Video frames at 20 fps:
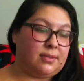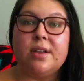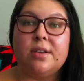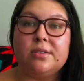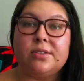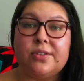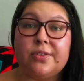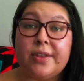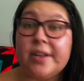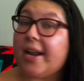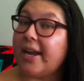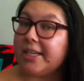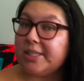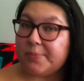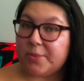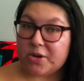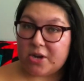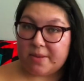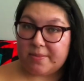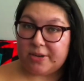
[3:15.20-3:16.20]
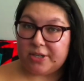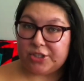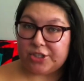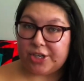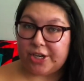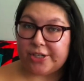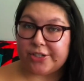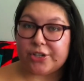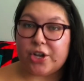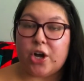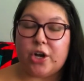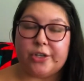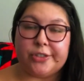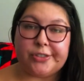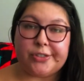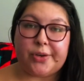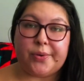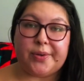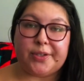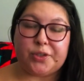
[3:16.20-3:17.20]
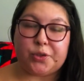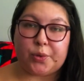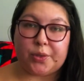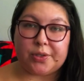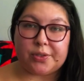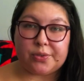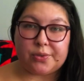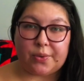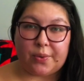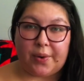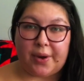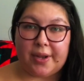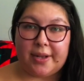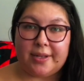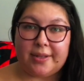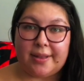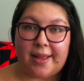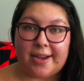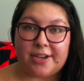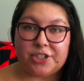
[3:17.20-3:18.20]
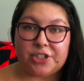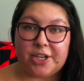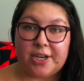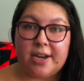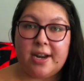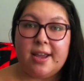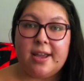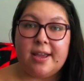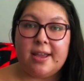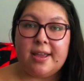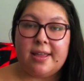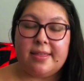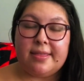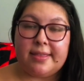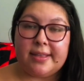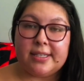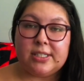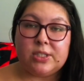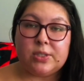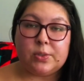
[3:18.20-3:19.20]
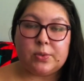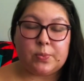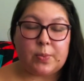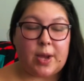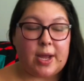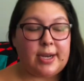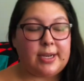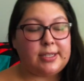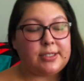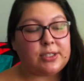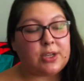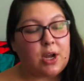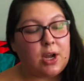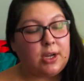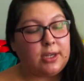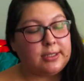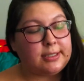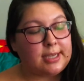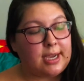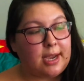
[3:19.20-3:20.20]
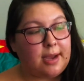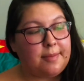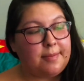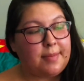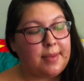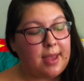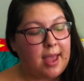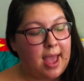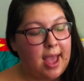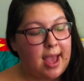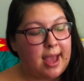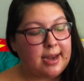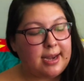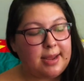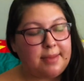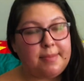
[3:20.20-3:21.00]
So the next book I'm going to share is also a short story collection. This one is called Annie